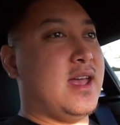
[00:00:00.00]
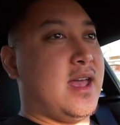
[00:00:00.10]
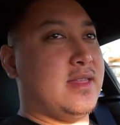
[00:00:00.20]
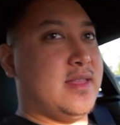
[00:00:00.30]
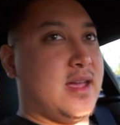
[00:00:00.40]

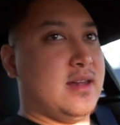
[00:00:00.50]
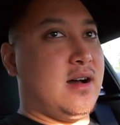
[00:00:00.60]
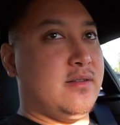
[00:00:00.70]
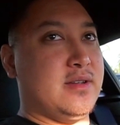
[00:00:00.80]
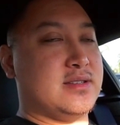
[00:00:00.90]
And then
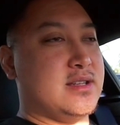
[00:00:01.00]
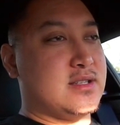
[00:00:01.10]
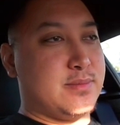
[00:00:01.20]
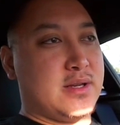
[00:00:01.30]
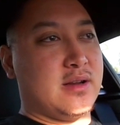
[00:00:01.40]
obviously
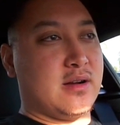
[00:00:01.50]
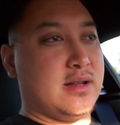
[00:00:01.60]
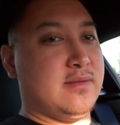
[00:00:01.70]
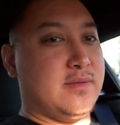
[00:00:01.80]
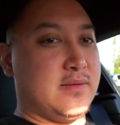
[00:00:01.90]
just putting her on
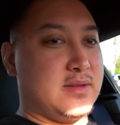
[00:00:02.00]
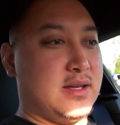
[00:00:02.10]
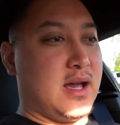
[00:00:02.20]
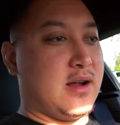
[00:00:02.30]
E50.